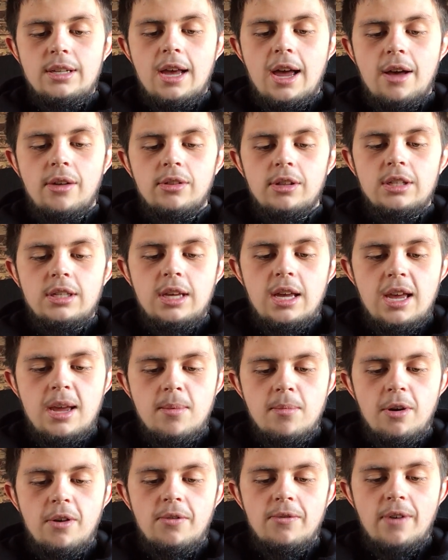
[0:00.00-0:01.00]
down the
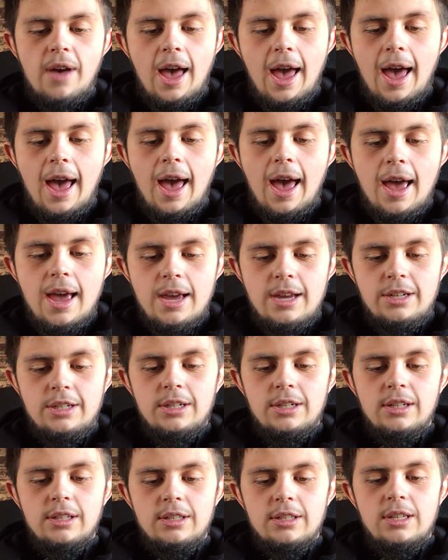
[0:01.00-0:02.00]
team of
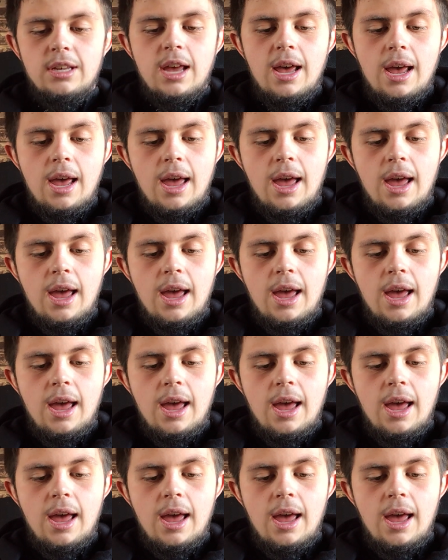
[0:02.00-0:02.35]
agents